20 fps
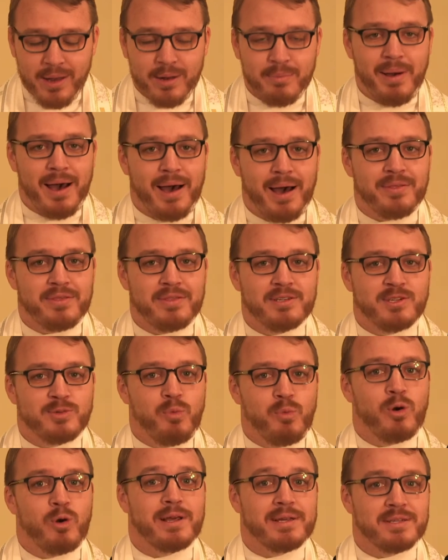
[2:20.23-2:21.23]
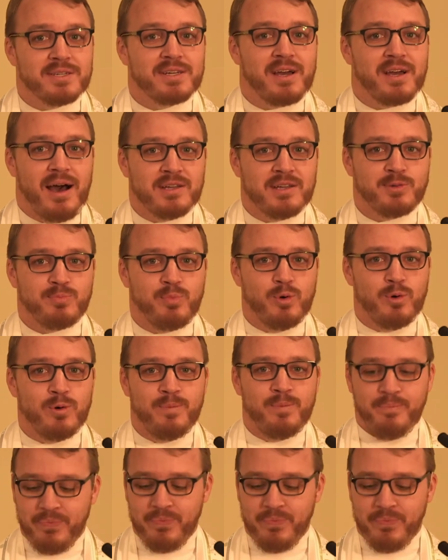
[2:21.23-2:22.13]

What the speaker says: about this morning's gospel.